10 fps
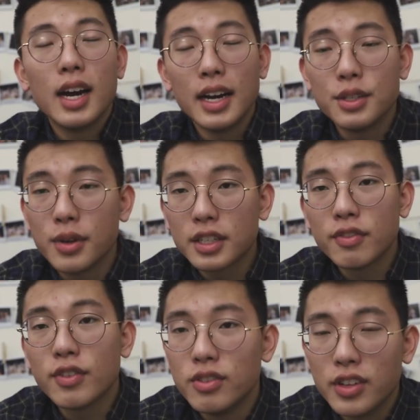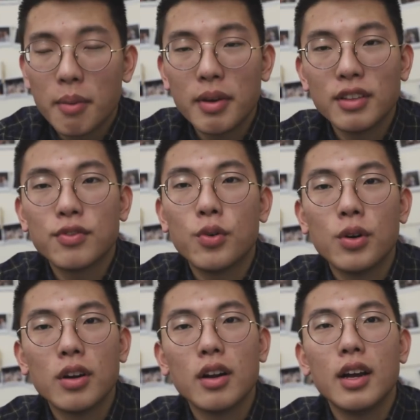I direct a few segments
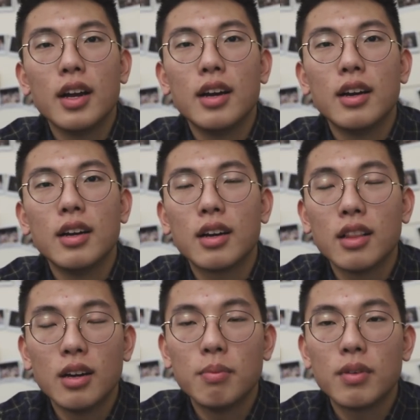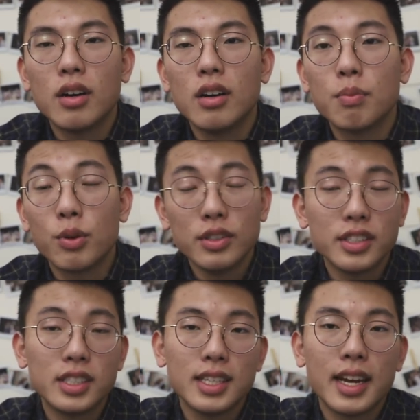for a club called
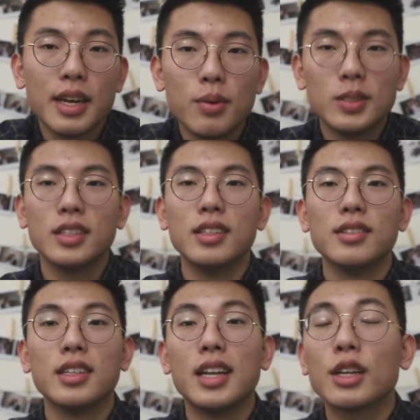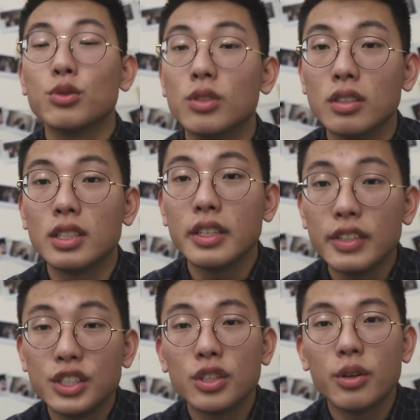Princeton Tonight, which is an actual
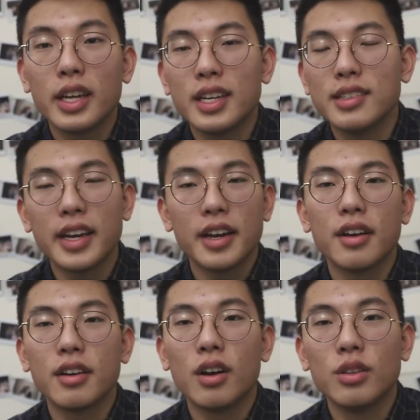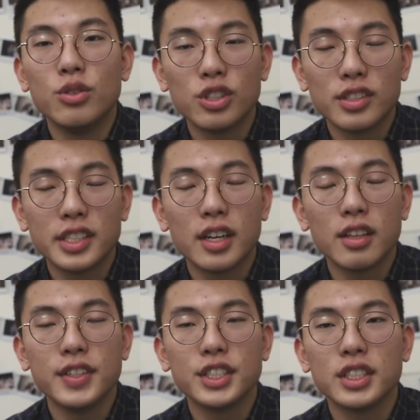TV show that is aired on New Jersey
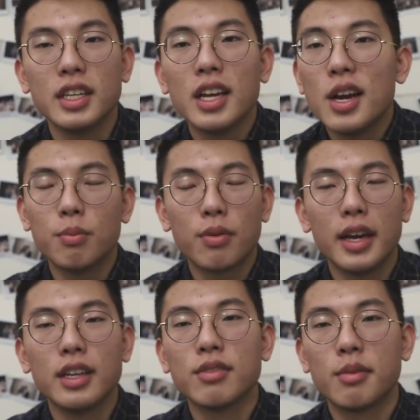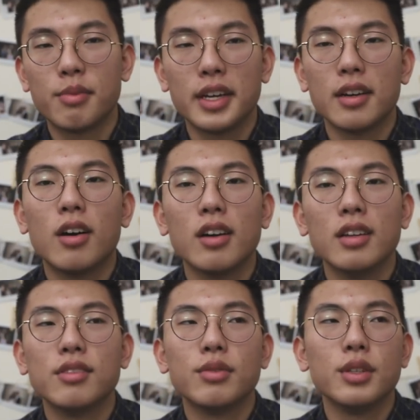television. We do pranks, we bring in
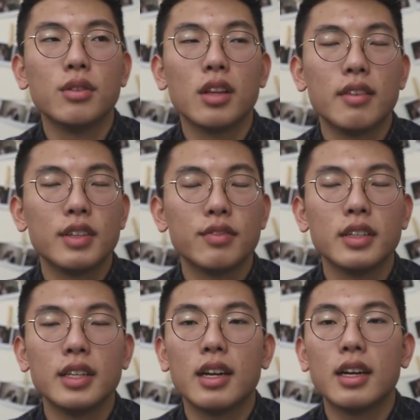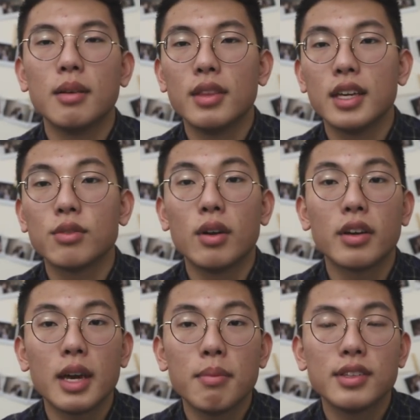artists, we do a lot of different things around
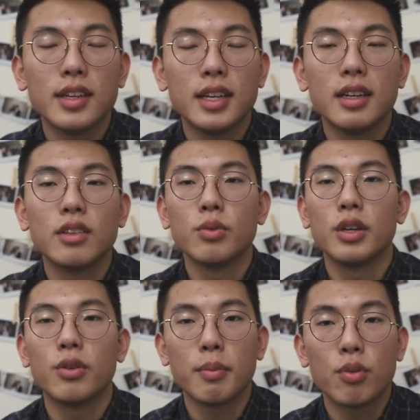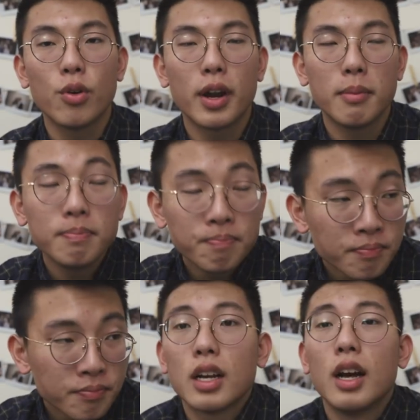campus, and it's a really great program.
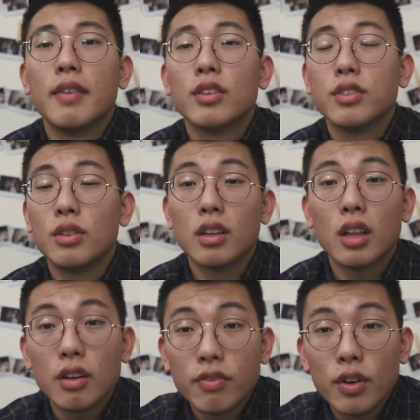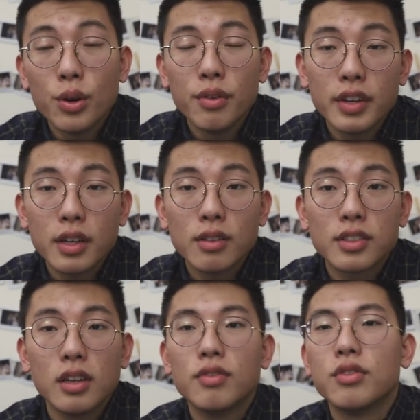I've also done a lot of photo and video
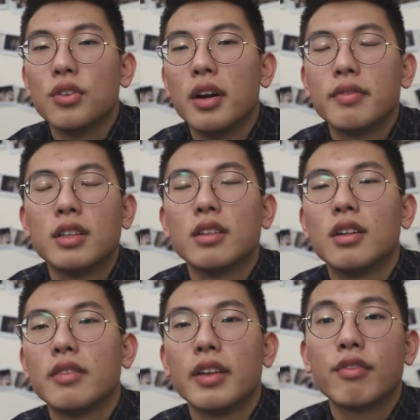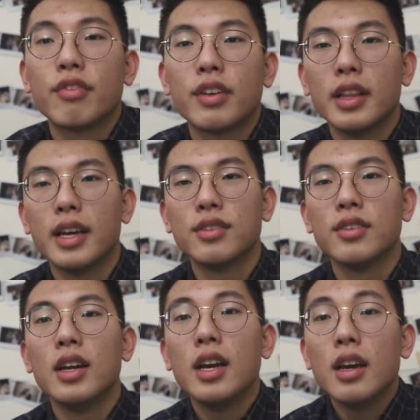stuff, so I've done a lot of like
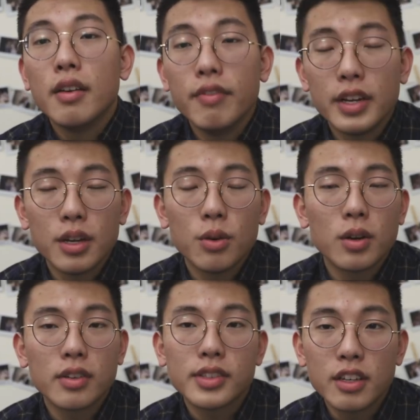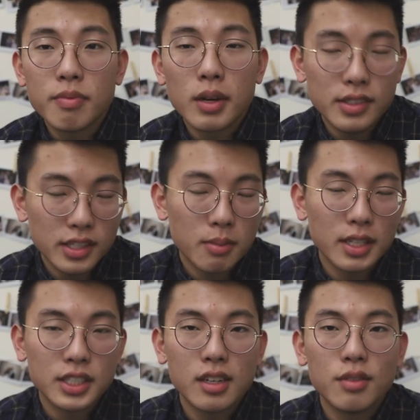freelance video works that you've probably seen on
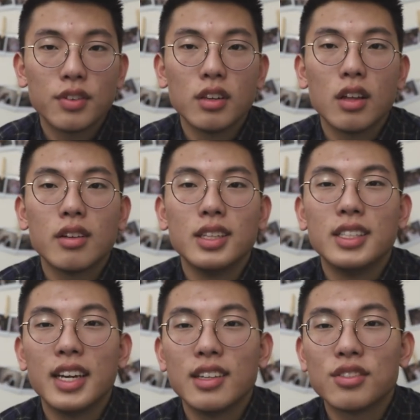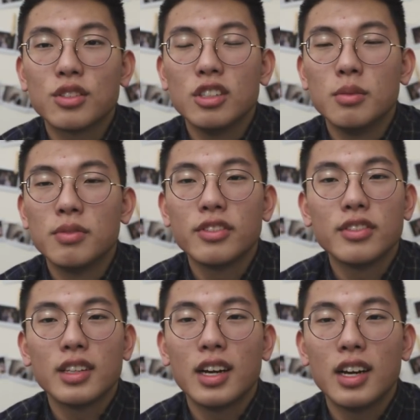my channel for a lot of the dance groups.